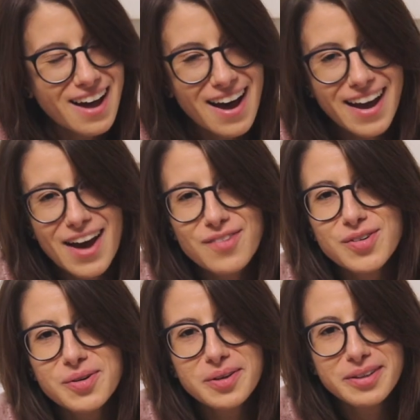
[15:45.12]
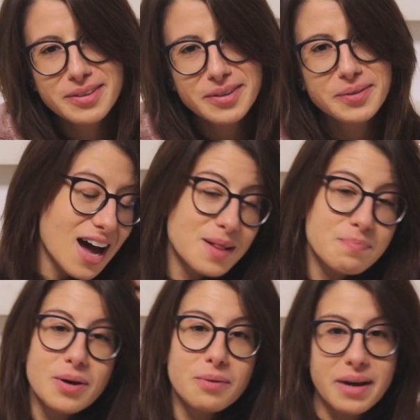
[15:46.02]
I have no clue. I'll
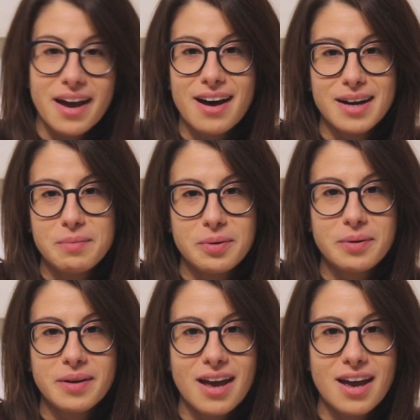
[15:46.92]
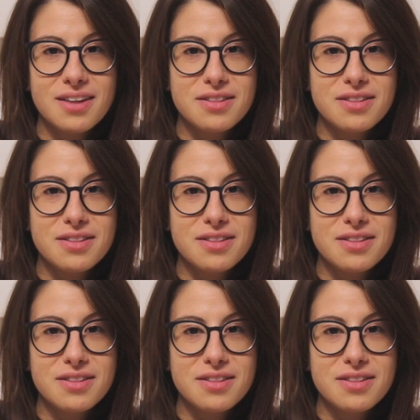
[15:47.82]
be on my honeymoon, okay?